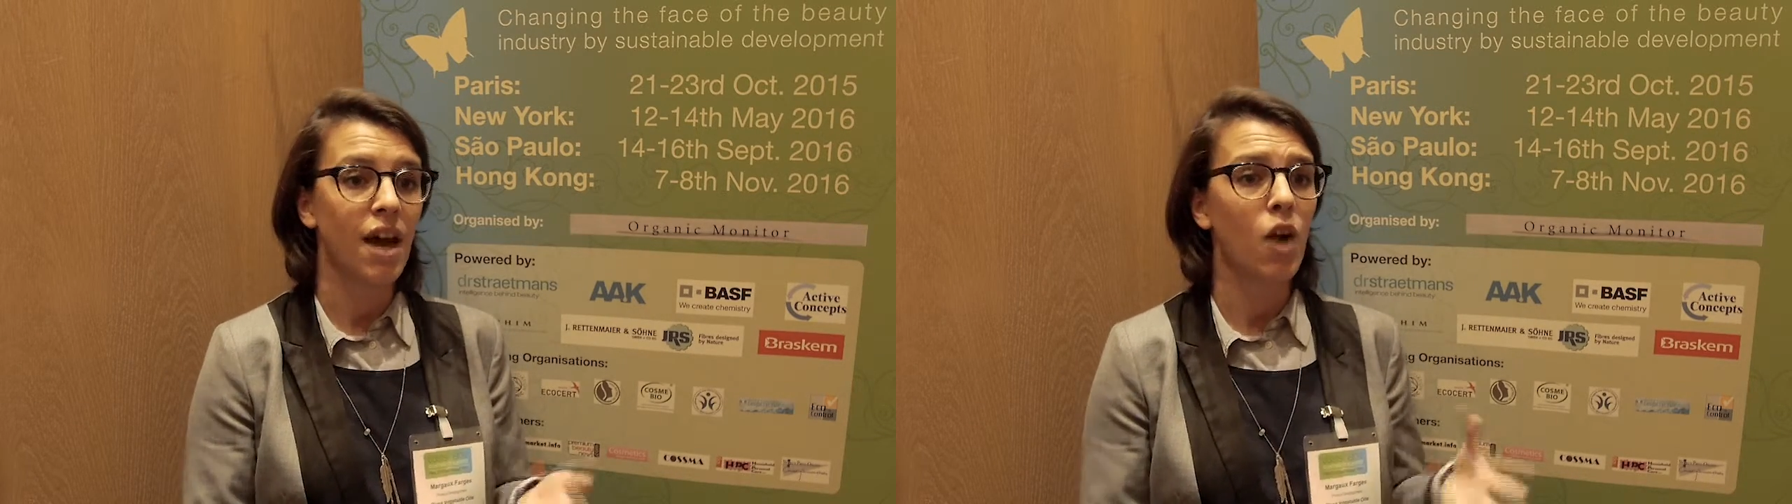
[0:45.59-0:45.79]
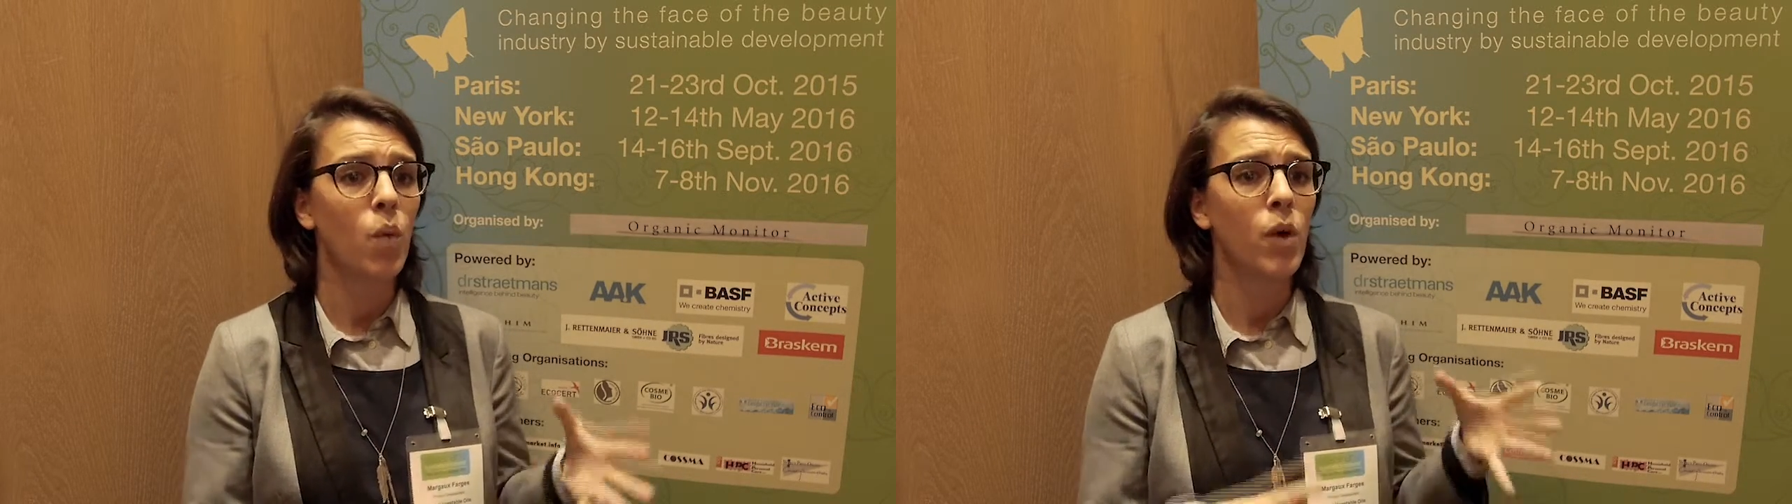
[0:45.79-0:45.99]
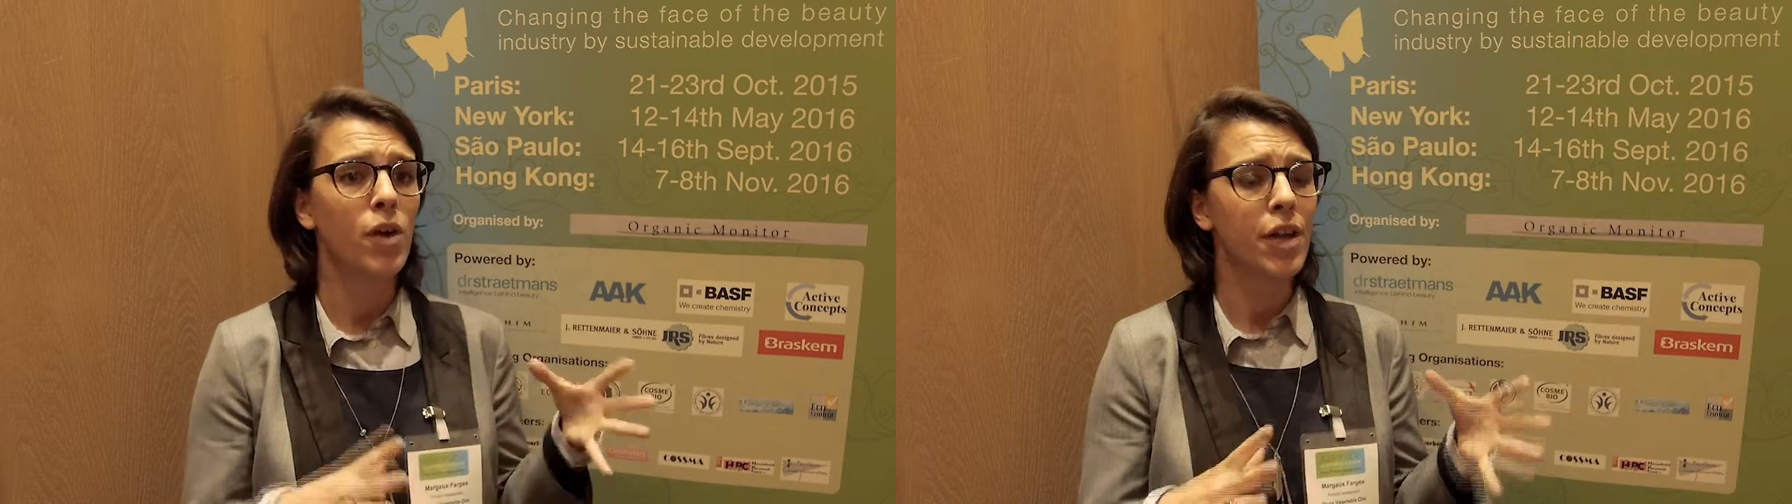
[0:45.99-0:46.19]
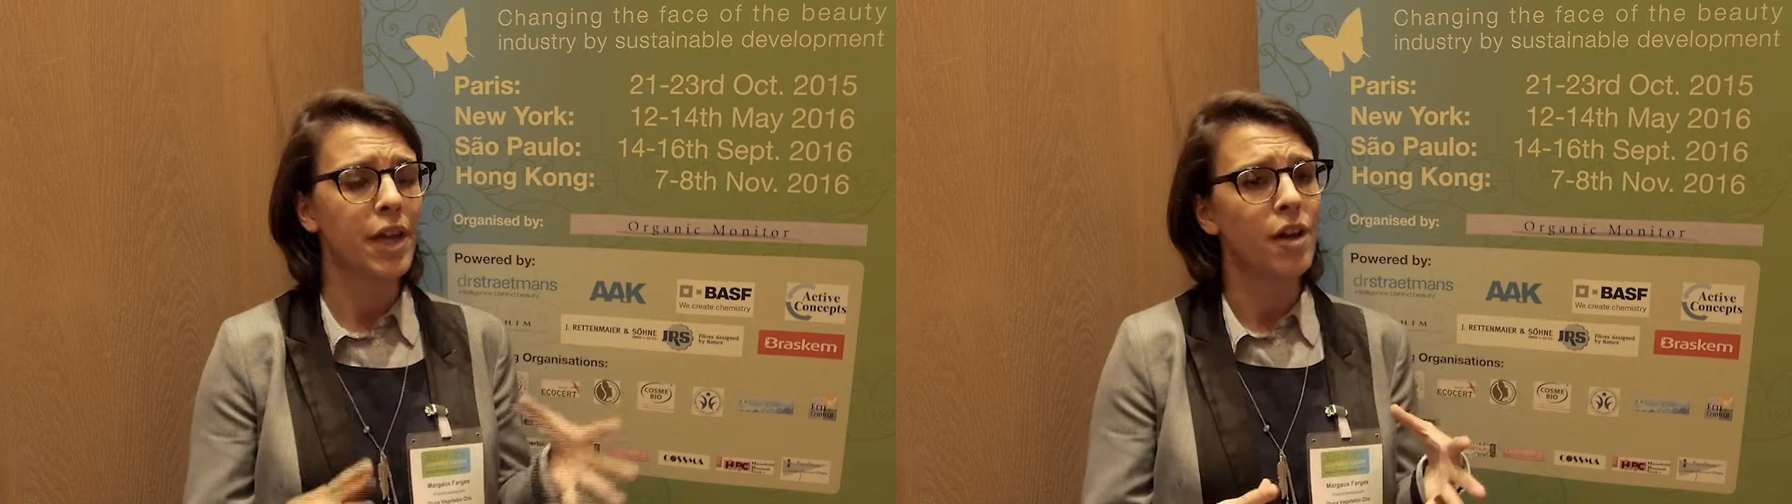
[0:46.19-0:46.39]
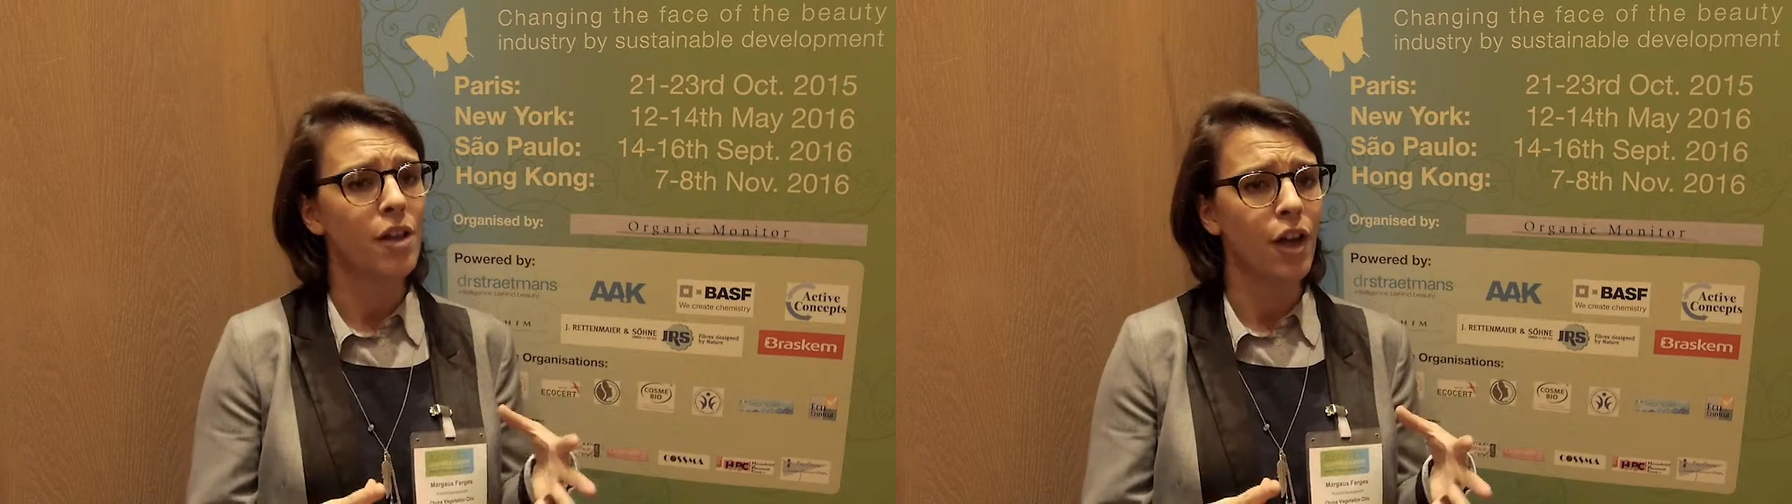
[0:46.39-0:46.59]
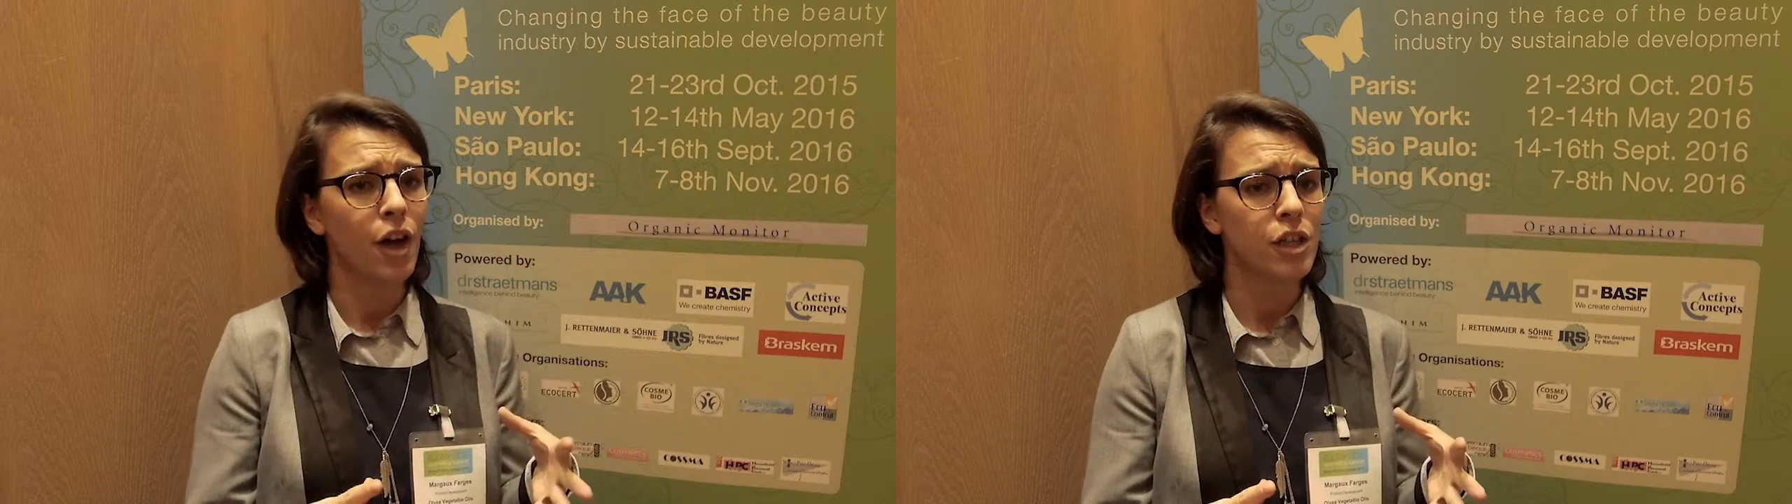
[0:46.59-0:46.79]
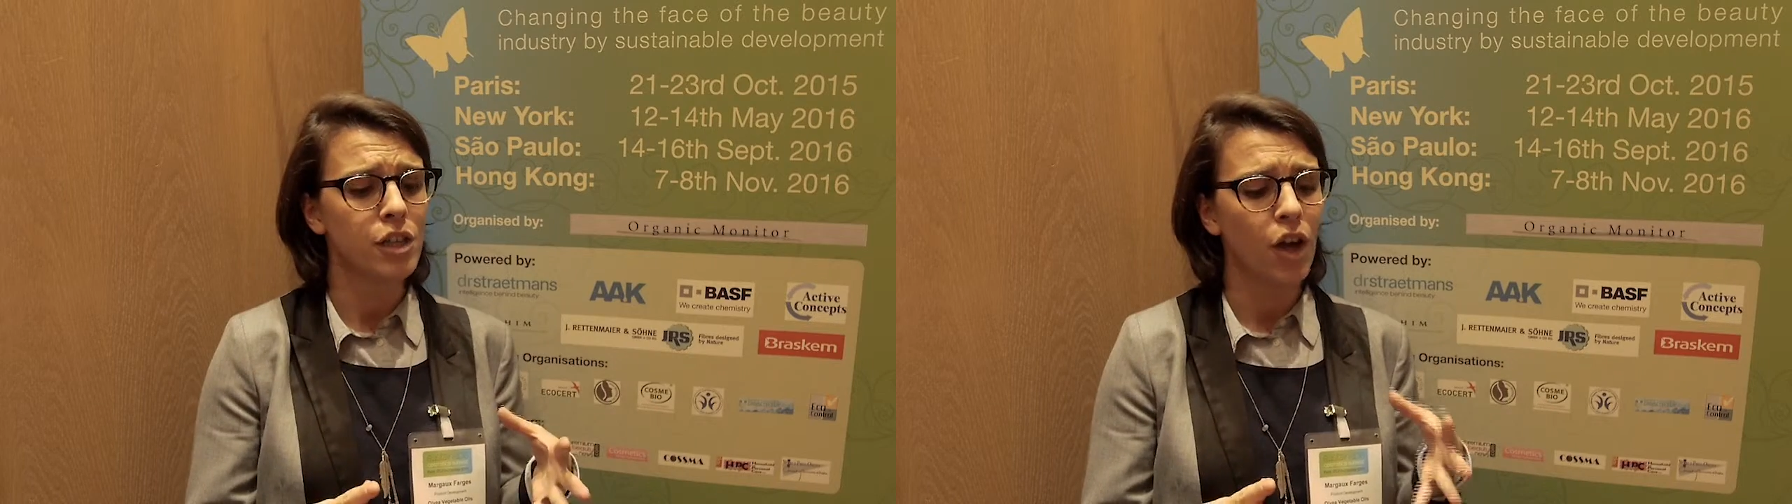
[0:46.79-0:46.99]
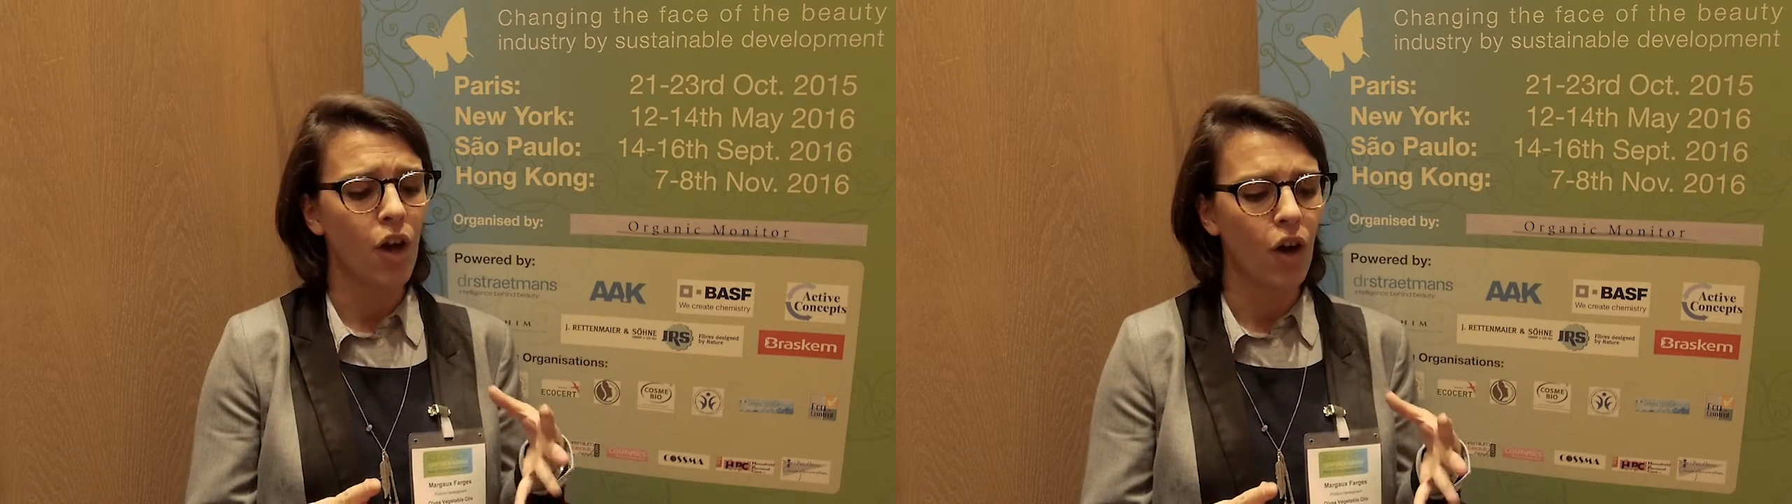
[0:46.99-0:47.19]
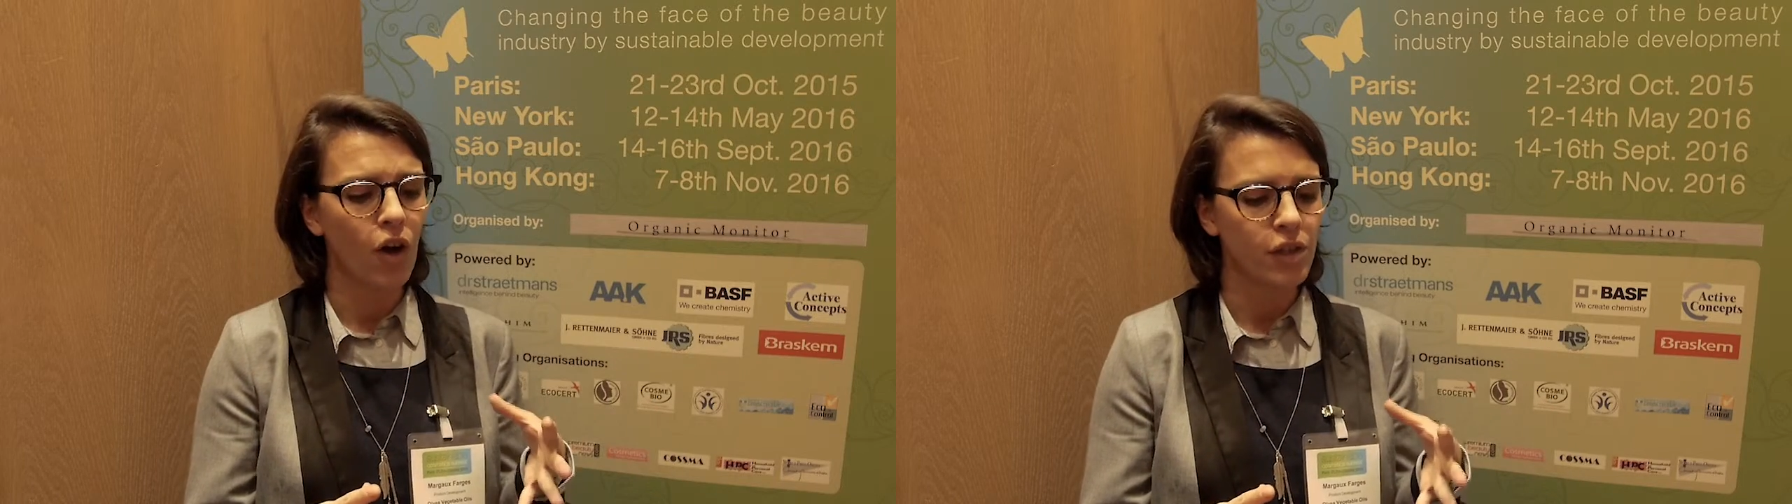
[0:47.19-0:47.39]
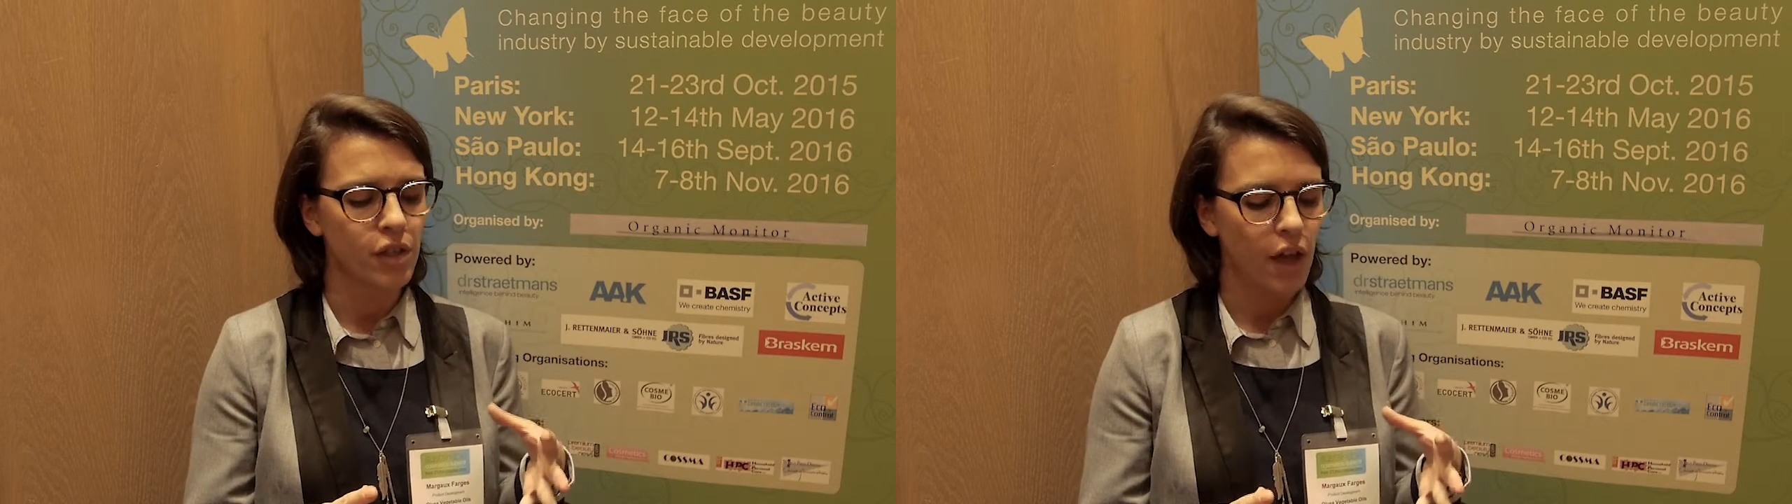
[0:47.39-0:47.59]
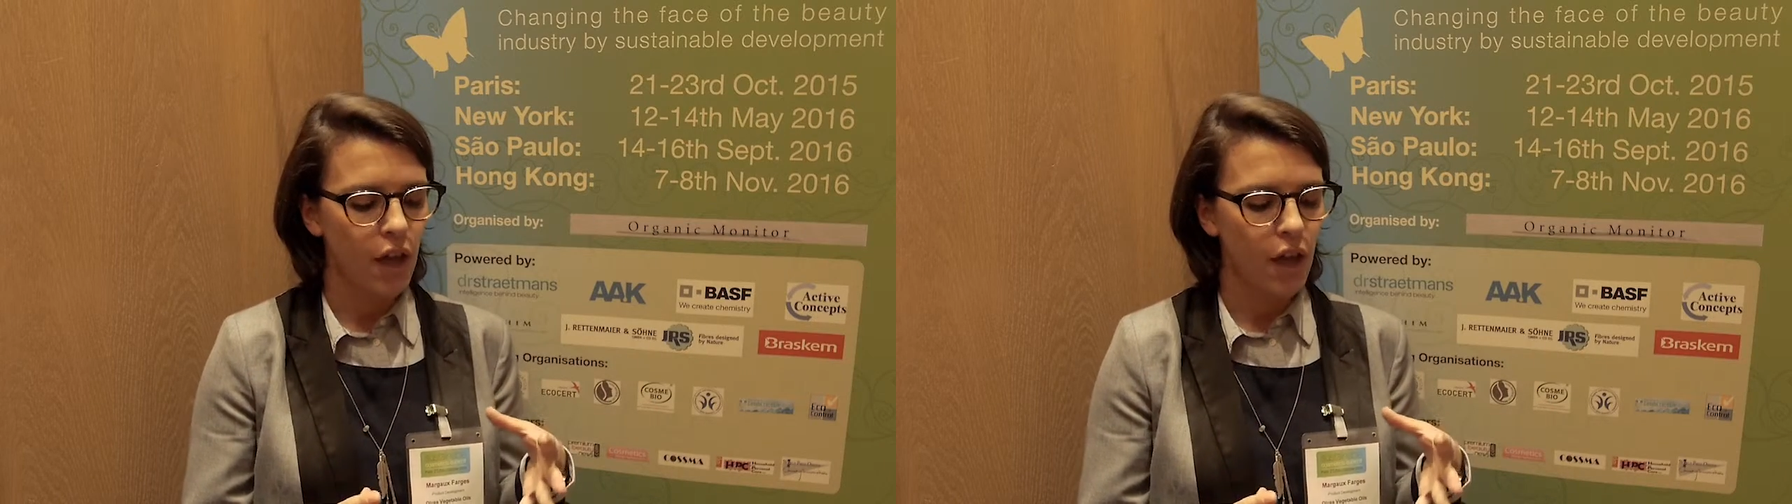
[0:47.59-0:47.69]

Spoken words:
are working a lot on